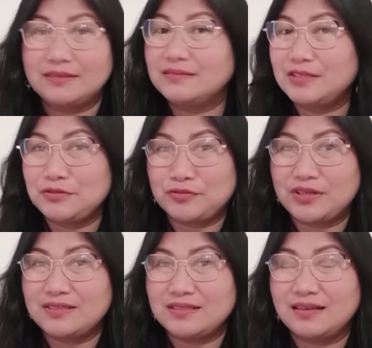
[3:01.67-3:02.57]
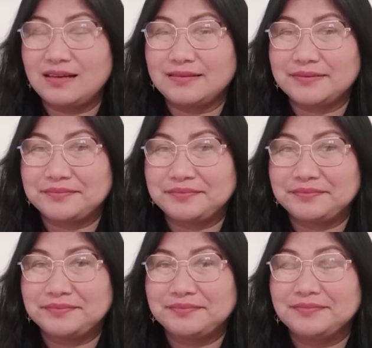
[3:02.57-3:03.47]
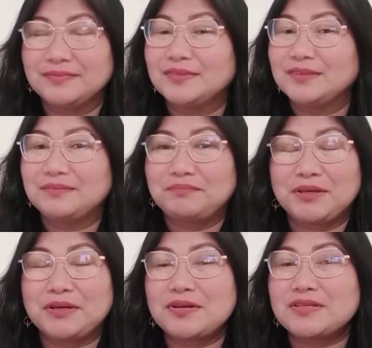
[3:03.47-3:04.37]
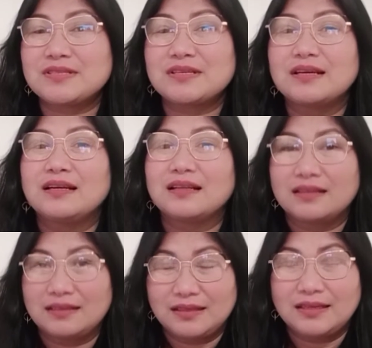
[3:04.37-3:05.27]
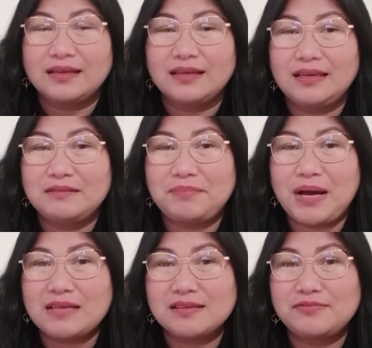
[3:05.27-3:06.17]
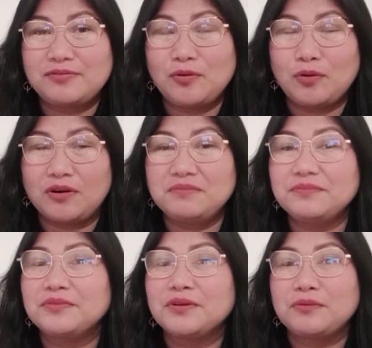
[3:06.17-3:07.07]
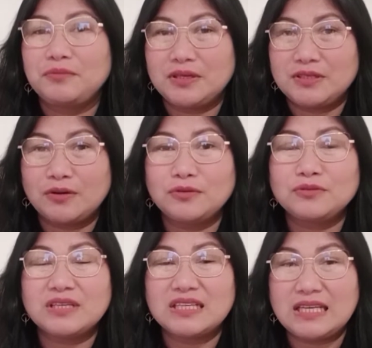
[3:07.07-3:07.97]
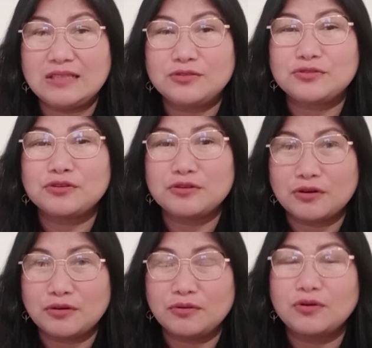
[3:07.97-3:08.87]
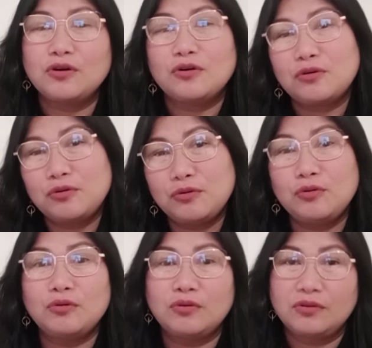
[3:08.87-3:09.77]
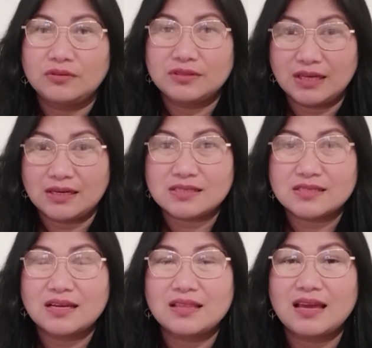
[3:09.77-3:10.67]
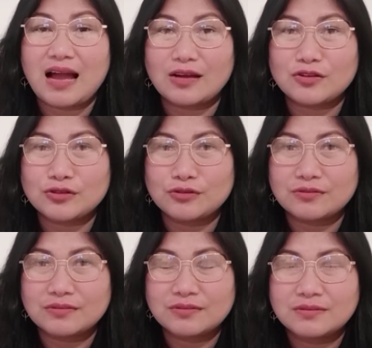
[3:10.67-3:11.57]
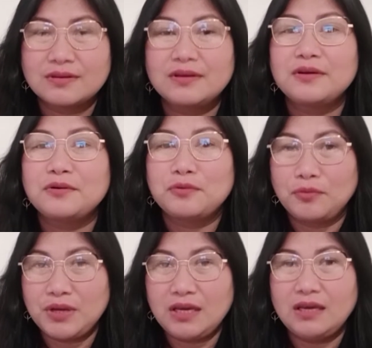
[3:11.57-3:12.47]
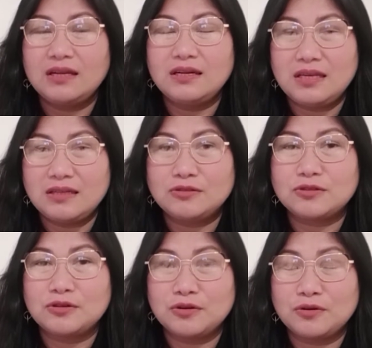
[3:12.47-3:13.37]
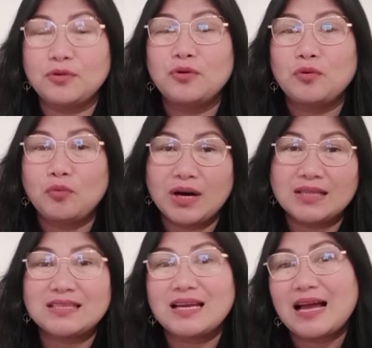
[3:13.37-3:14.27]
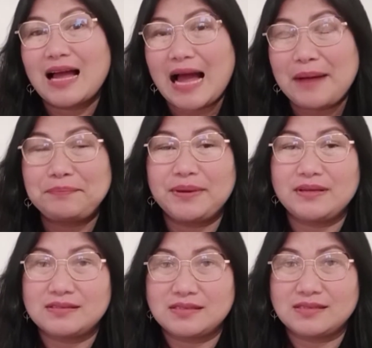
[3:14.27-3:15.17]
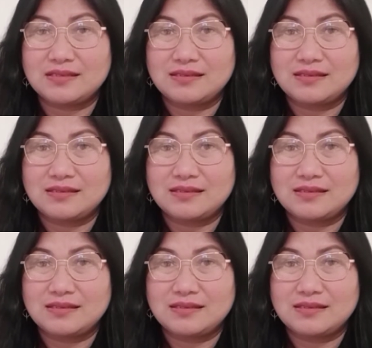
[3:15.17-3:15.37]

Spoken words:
Different, huh? Because in passive form, we don't need to know who does the action. We need to know what happens,